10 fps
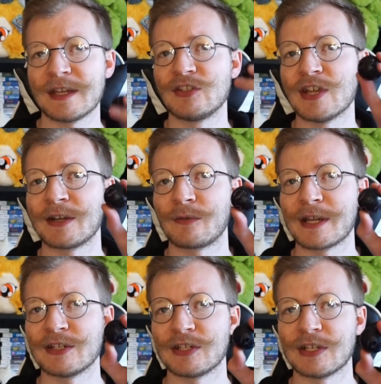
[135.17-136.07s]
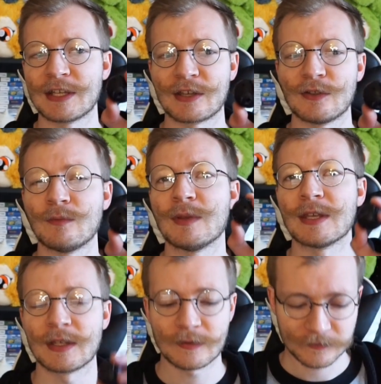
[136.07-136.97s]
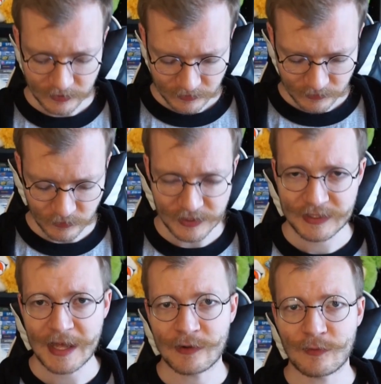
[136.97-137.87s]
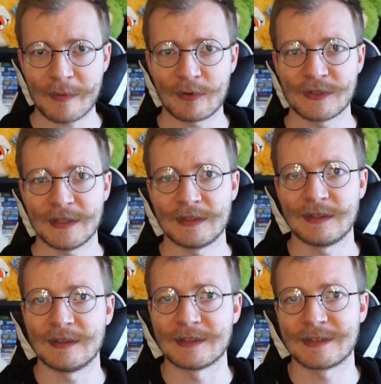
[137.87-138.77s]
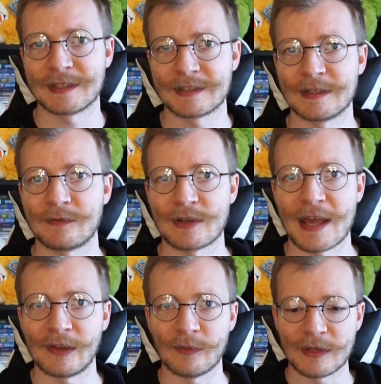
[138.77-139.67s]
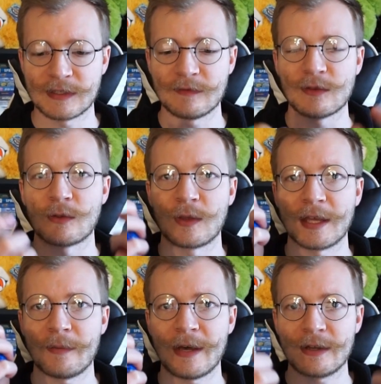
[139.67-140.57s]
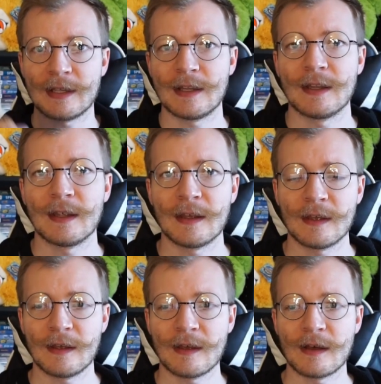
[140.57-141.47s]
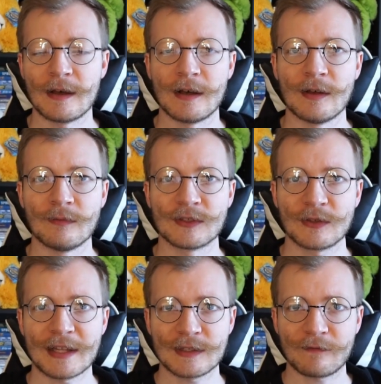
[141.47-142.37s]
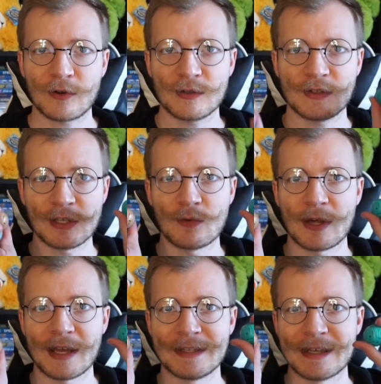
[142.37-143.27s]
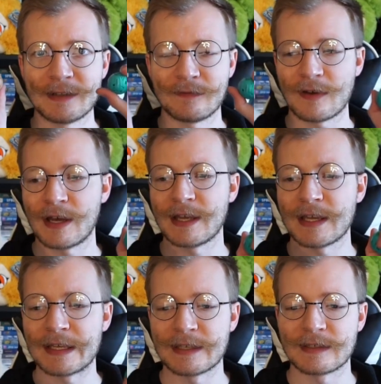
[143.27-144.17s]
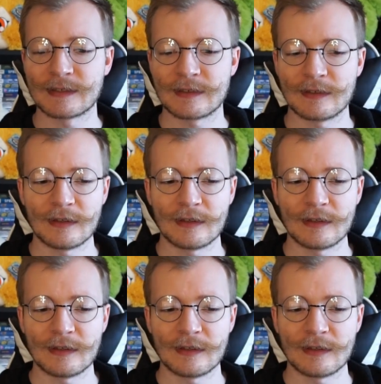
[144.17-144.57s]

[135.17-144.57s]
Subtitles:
generation it could be. So these kind of represent the 6 different elements if you think about it. So that's the first thing you want to identify, is